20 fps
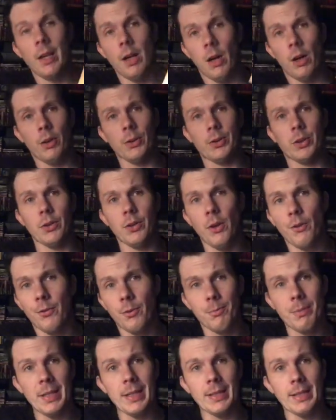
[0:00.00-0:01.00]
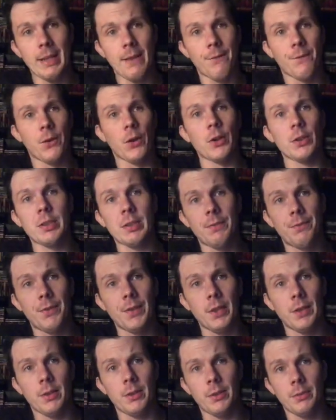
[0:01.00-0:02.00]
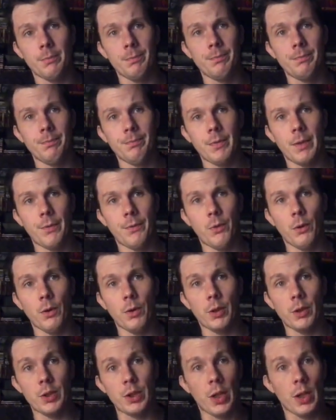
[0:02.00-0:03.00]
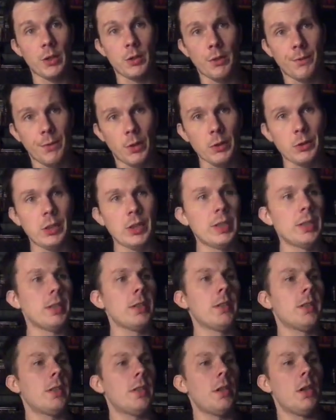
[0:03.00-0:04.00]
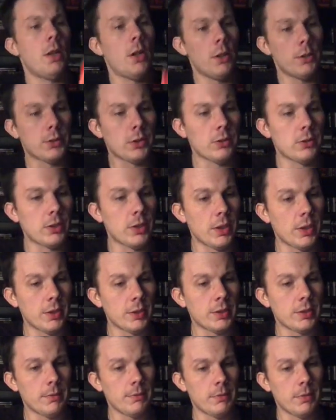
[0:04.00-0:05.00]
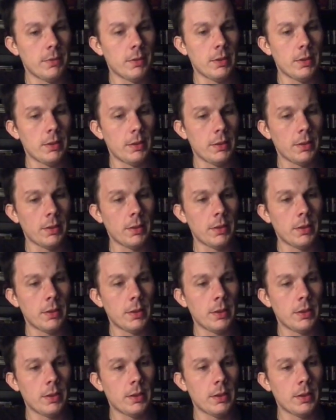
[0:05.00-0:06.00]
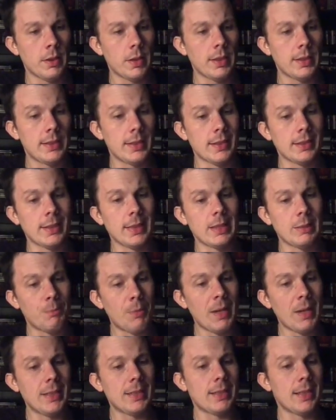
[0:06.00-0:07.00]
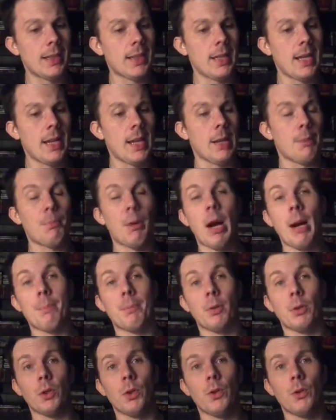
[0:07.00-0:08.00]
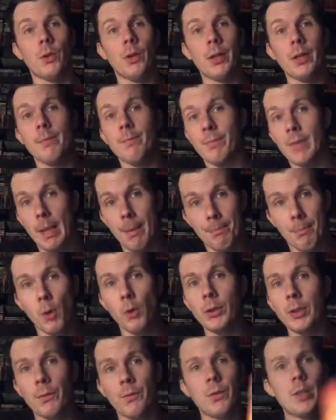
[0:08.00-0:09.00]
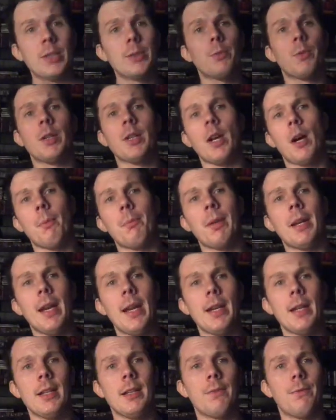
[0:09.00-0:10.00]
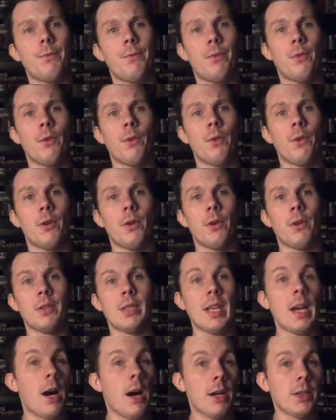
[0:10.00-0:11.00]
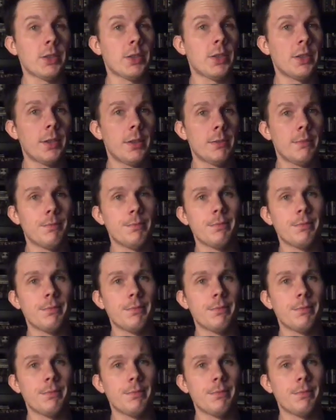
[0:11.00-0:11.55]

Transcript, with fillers: also known for being the first film for John Travolta, also stars uh, Sissy Spacek and Piper Laurie both of which were nominated for the Oscar